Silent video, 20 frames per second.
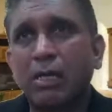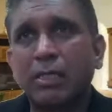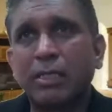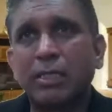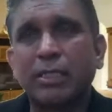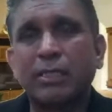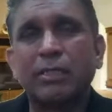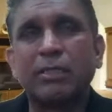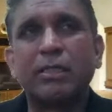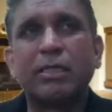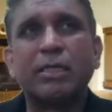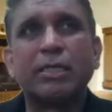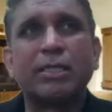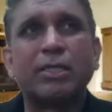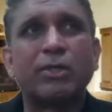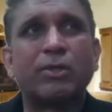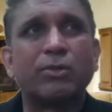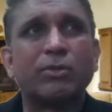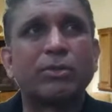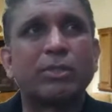and
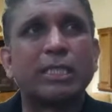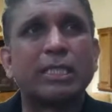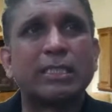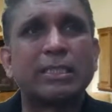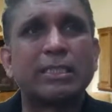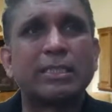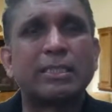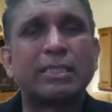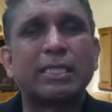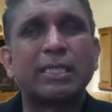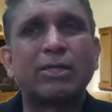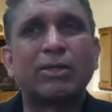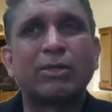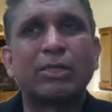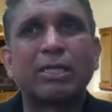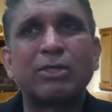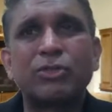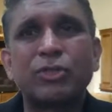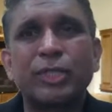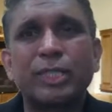things,
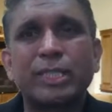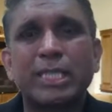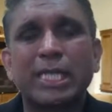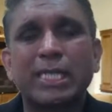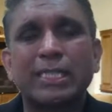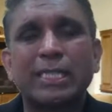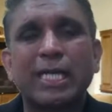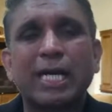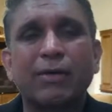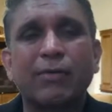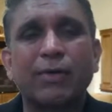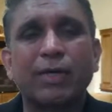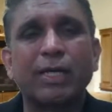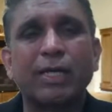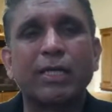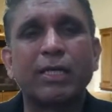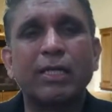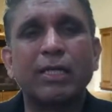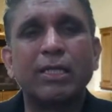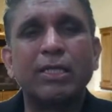countries like that,
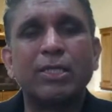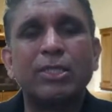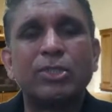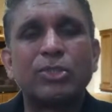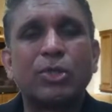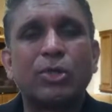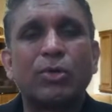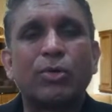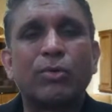right? So